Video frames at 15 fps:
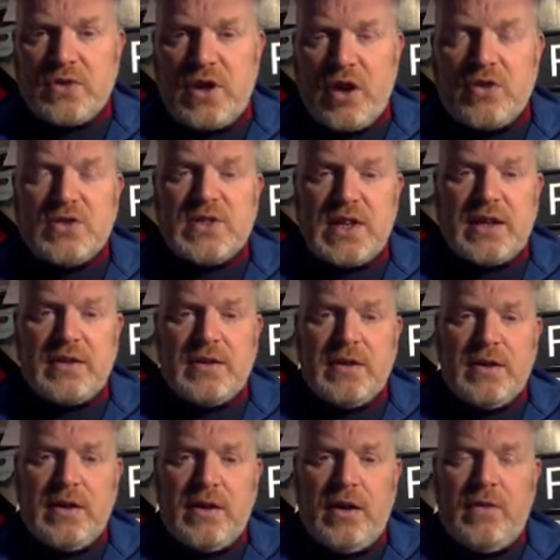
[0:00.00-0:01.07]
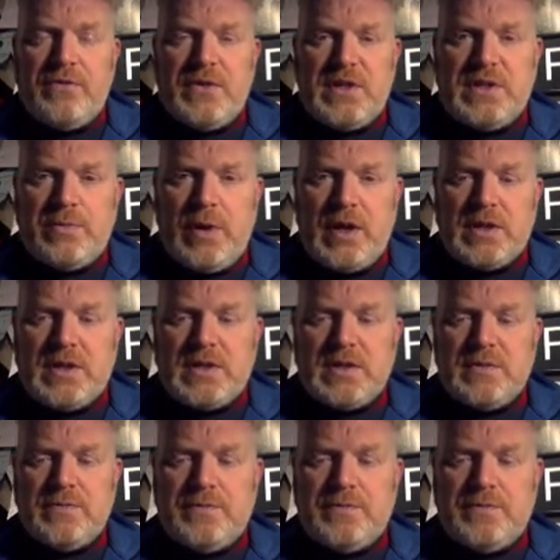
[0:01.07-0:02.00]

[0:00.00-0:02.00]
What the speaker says: content of these beds.